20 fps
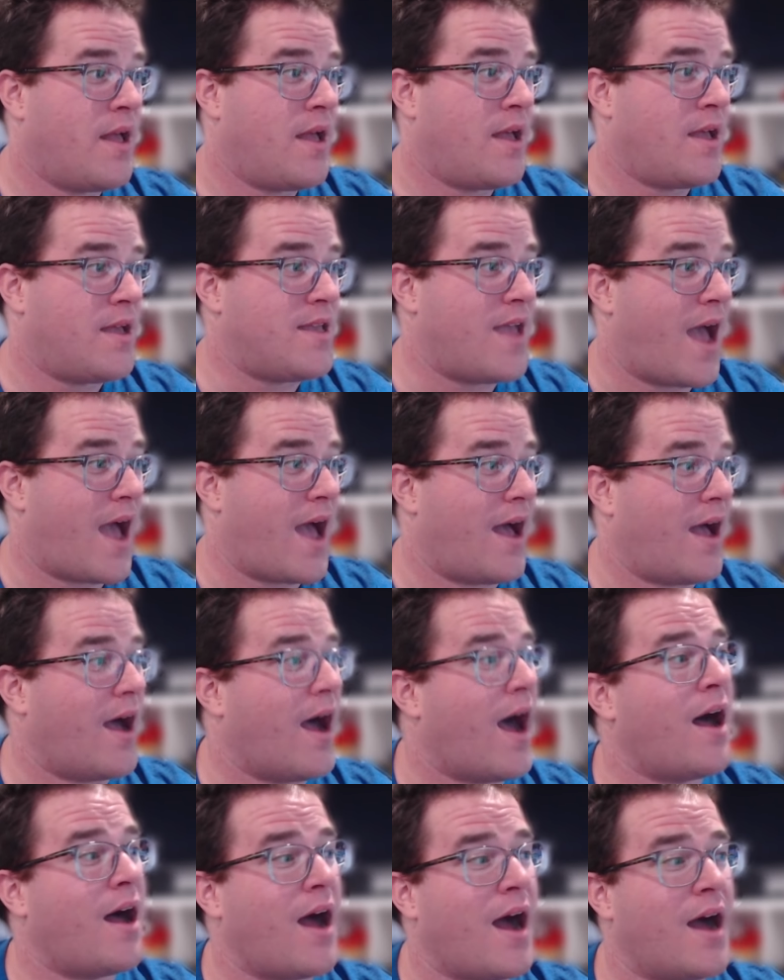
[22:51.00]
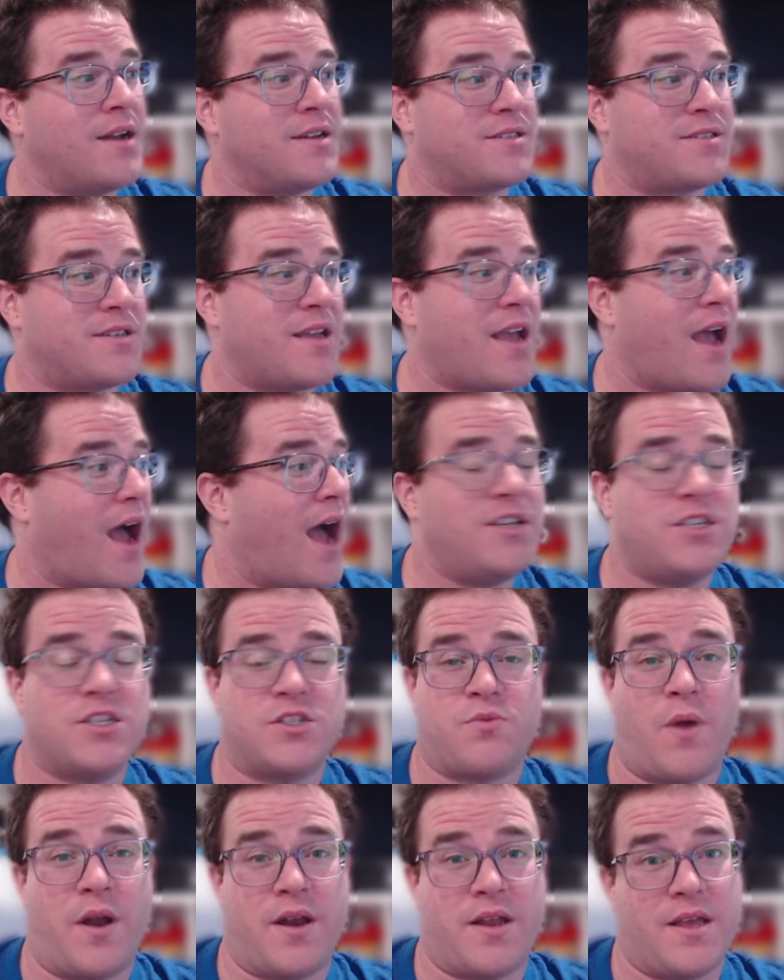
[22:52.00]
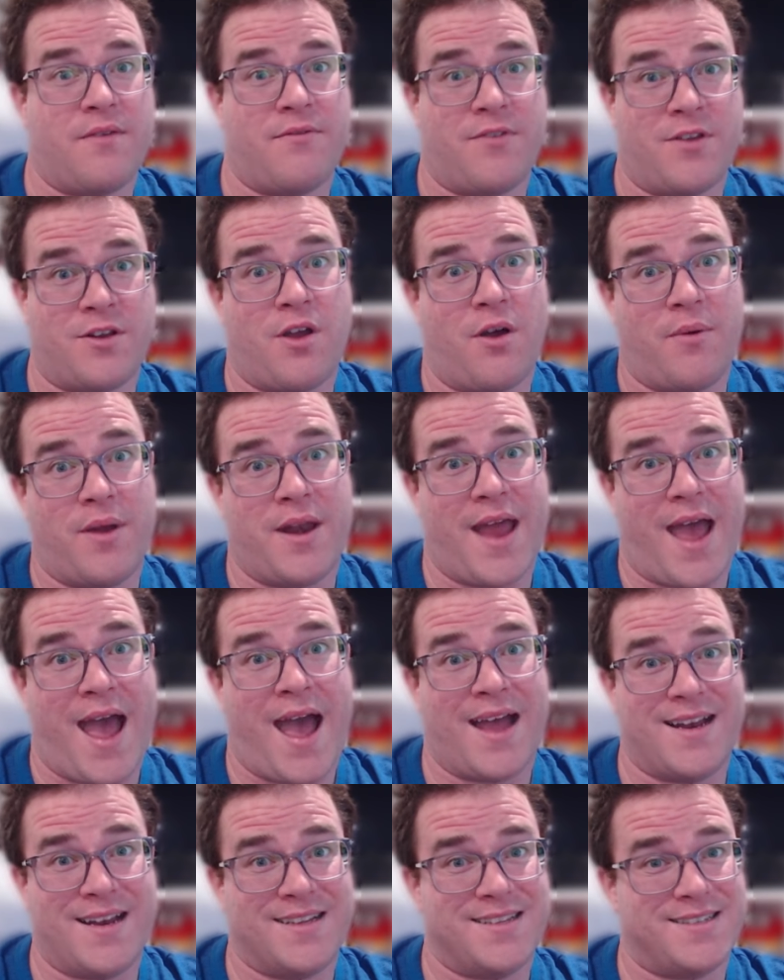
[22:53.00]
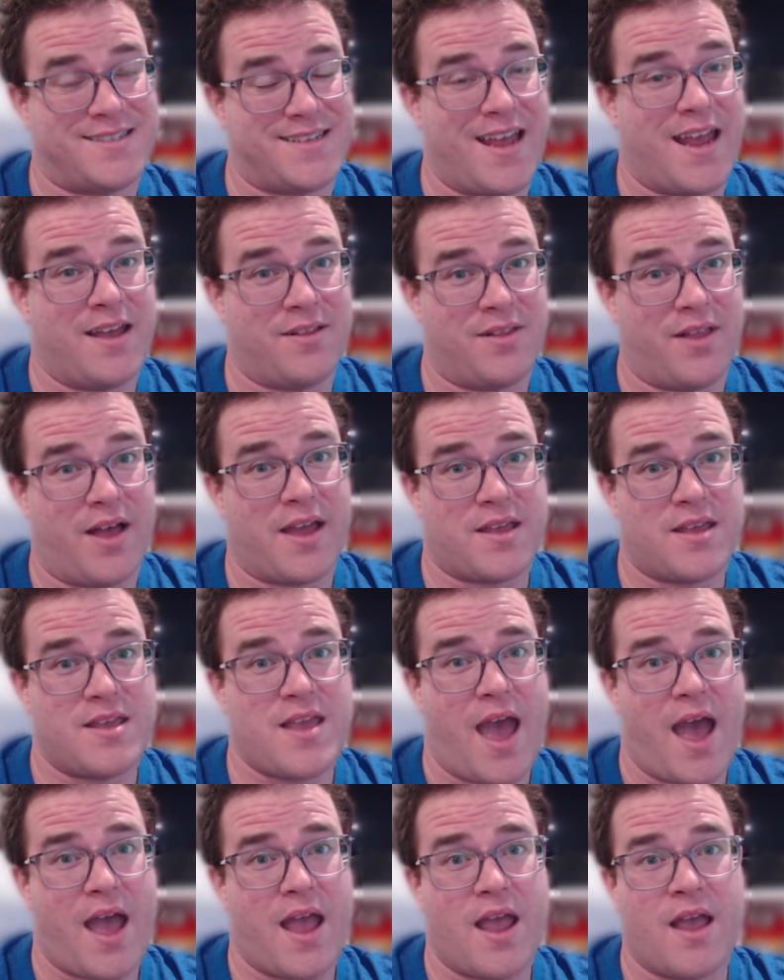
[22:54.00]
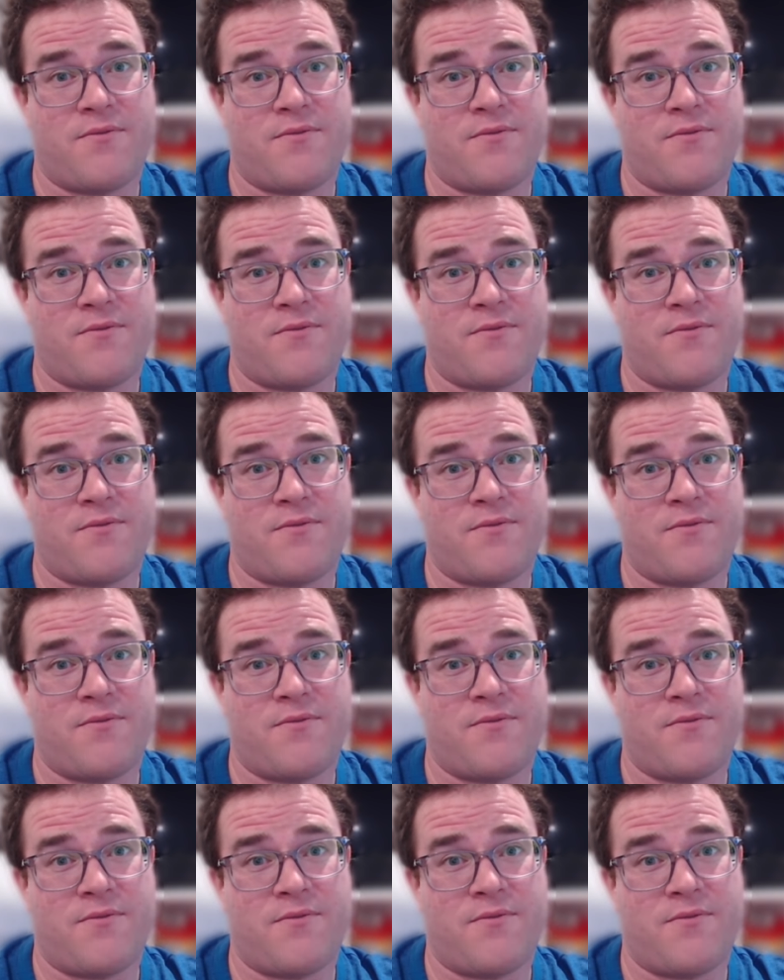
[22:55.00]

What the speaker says: Yeah, honestly, I just want to even go and add and say, like, yeah,